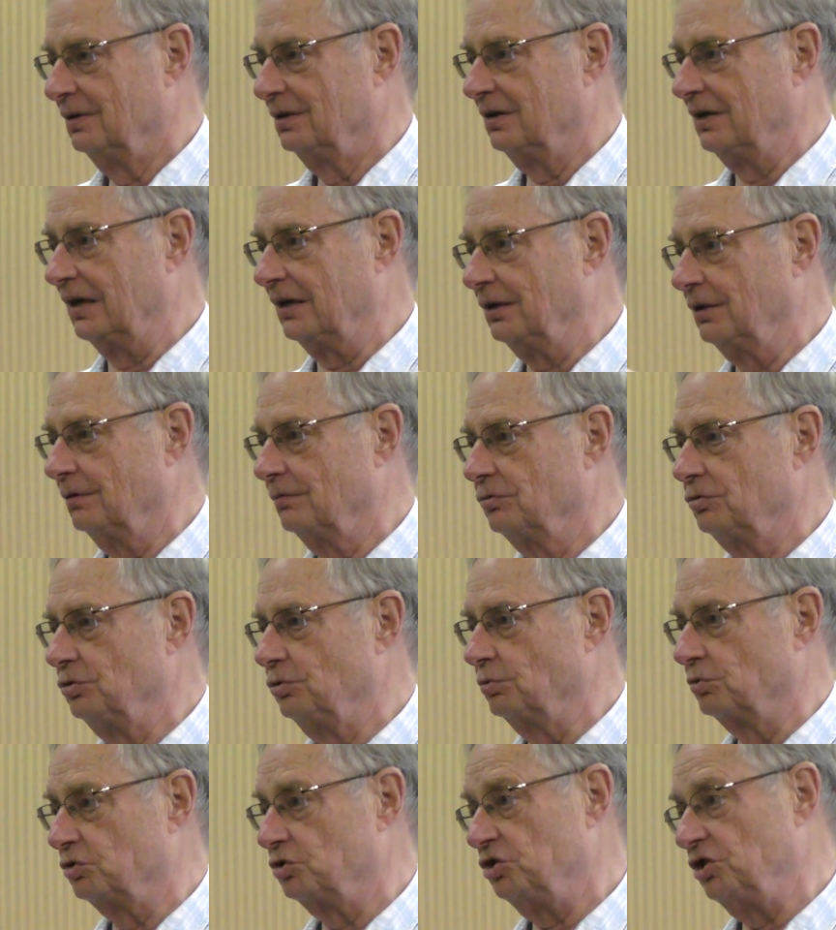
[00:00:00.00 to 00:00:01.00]
That gives
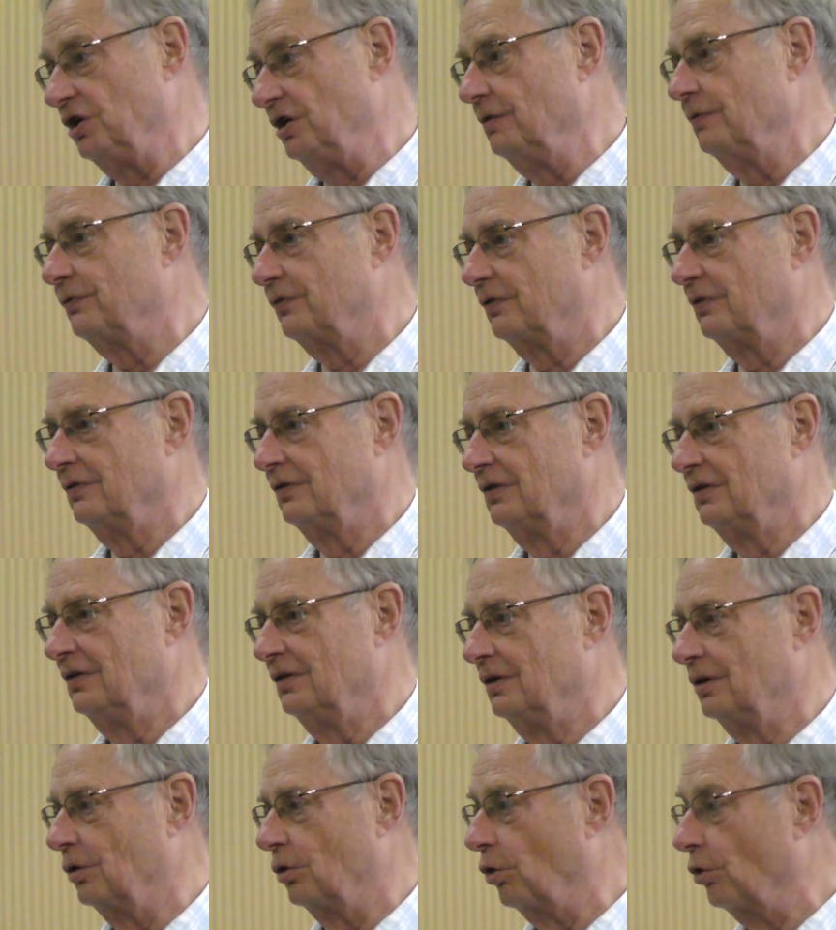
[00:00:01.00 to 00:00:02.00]
you a sheaf
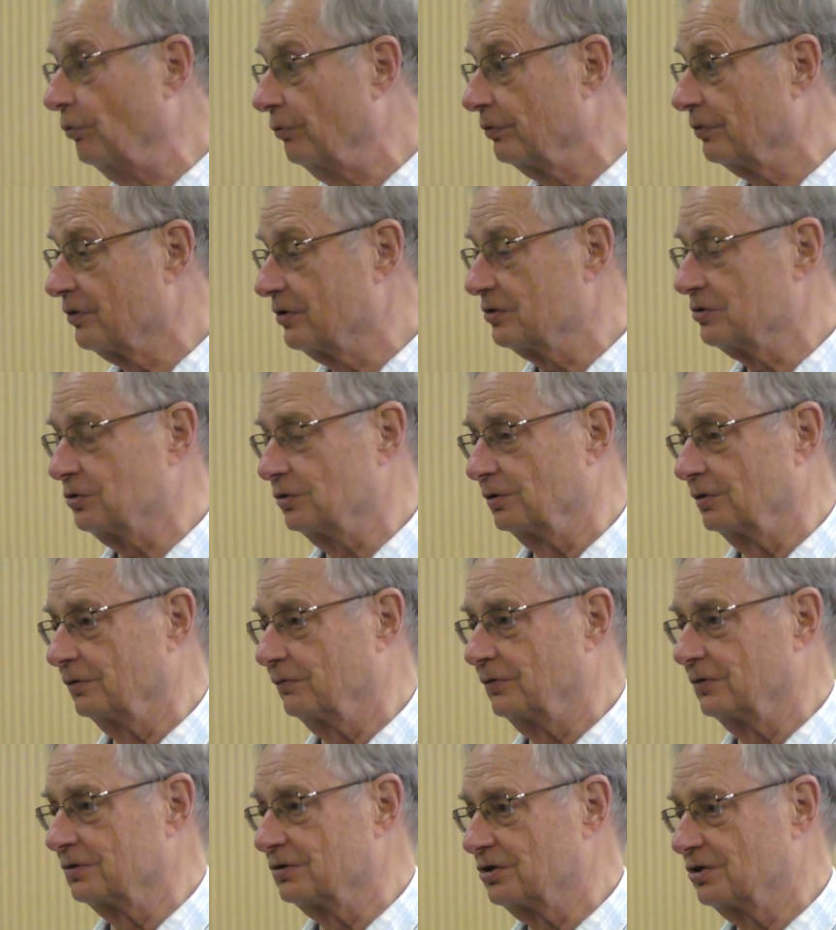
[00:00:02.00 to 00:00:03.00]
over the
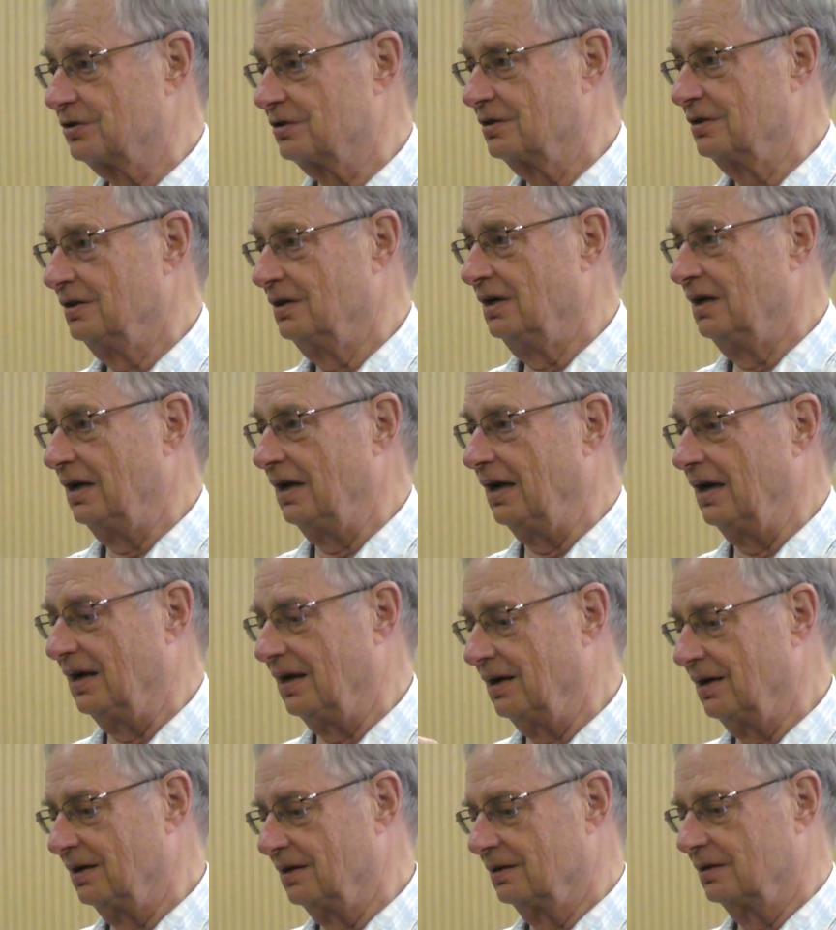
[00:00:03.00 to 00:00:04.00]
surface,
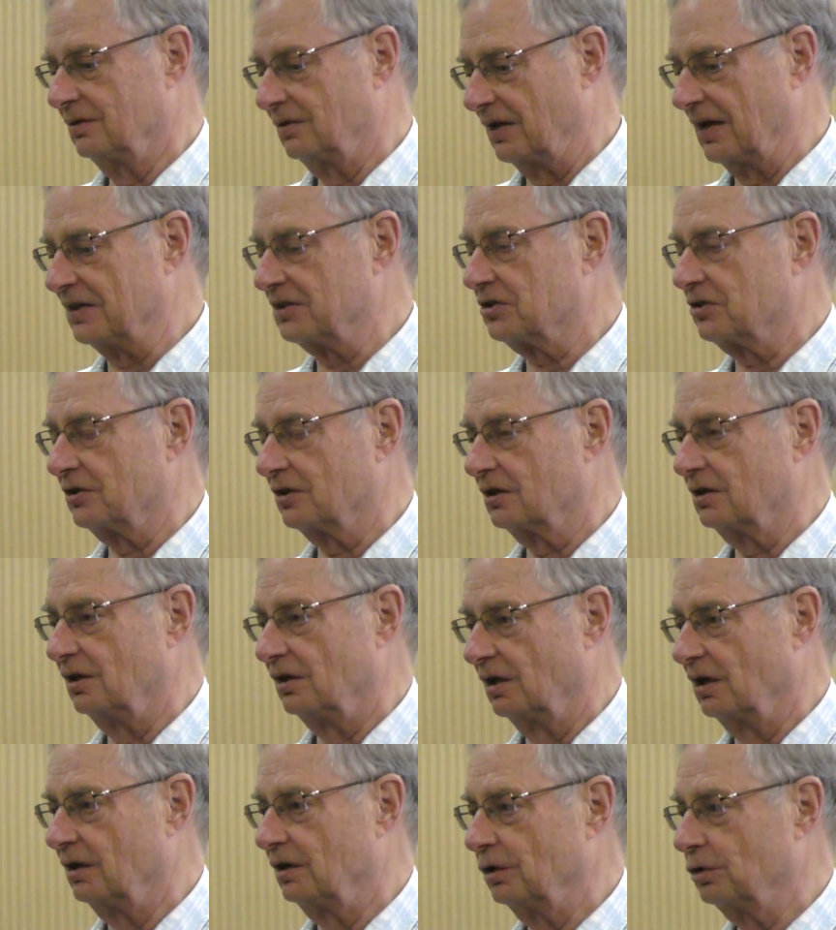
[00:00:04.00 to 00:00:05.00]
and that's the
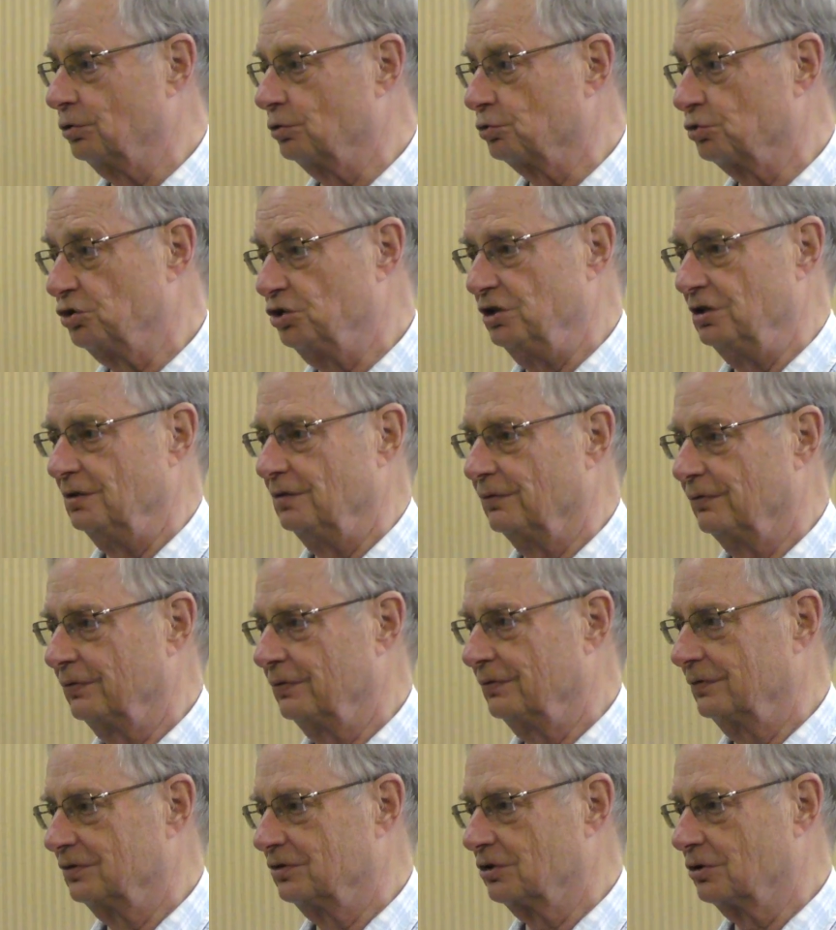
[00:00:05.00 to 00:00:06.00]
canonical sheaf,
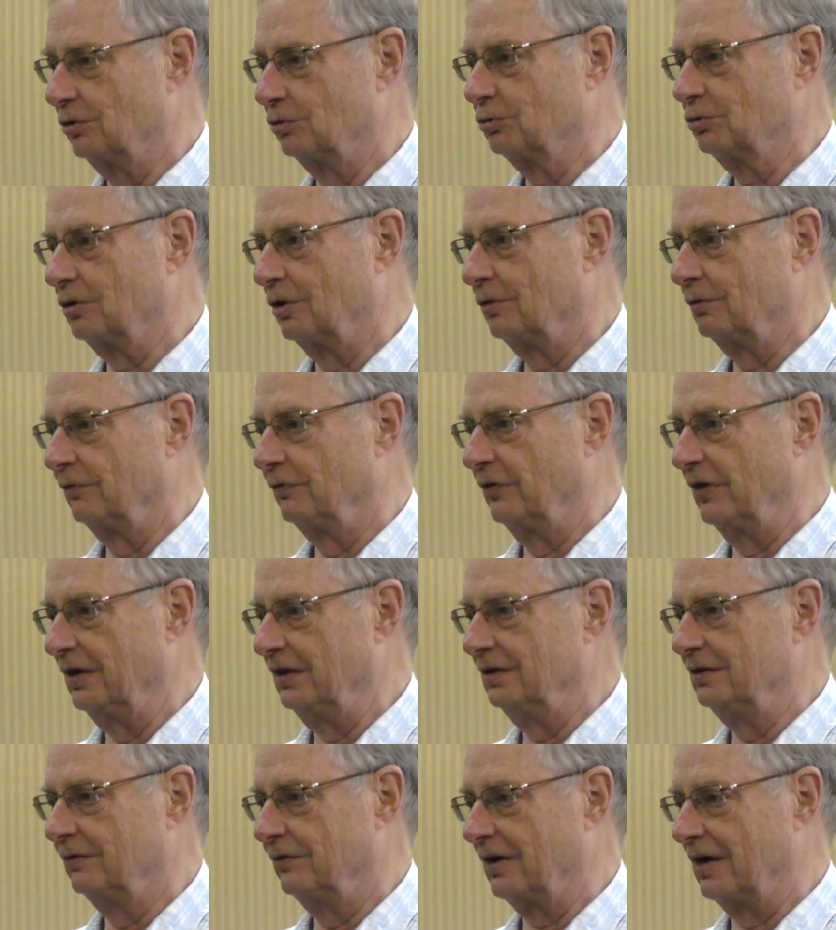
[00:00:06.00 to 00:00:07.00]
so-called
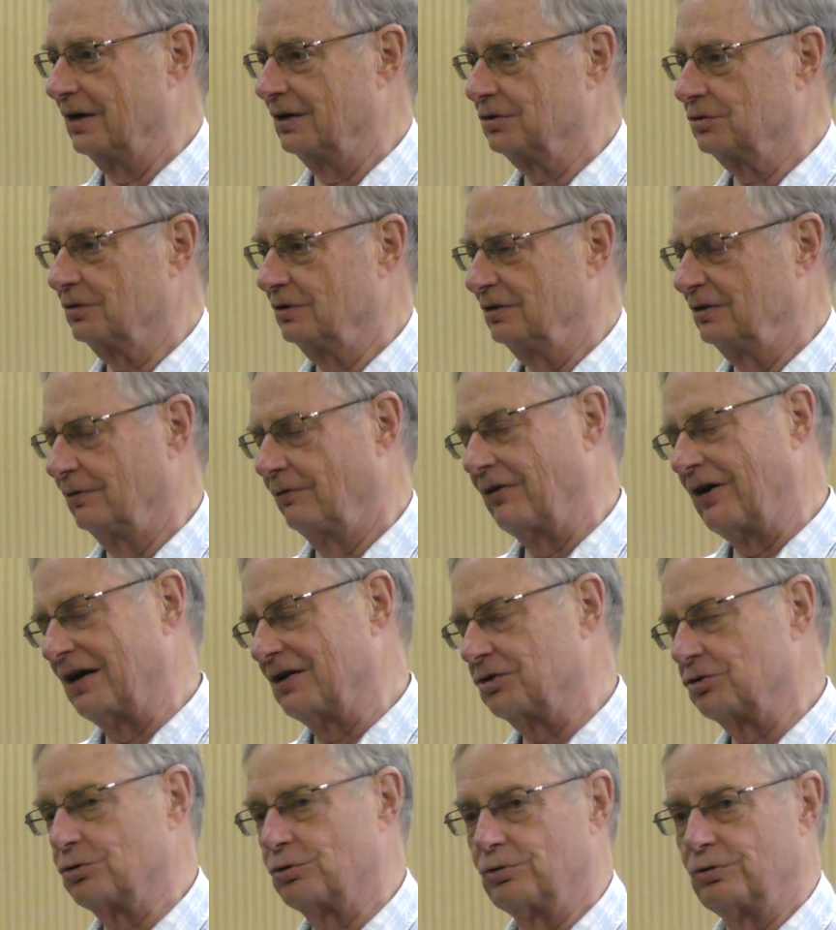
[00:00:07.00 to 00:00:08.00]

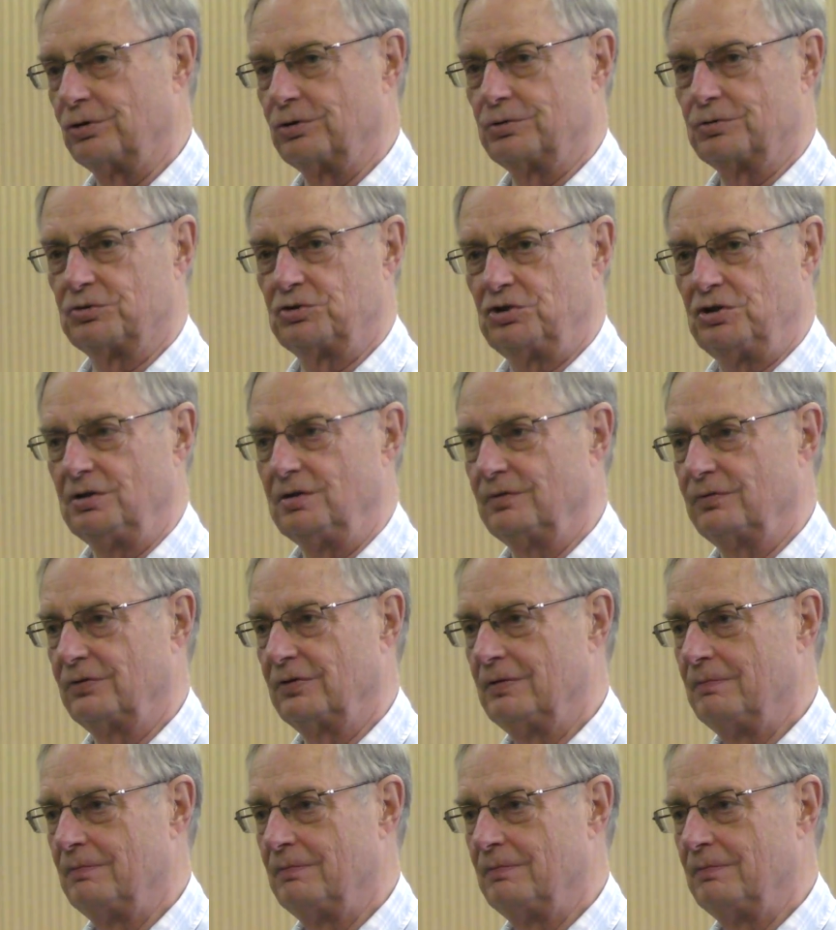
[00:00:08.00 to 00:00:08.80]
divisorial sheaf.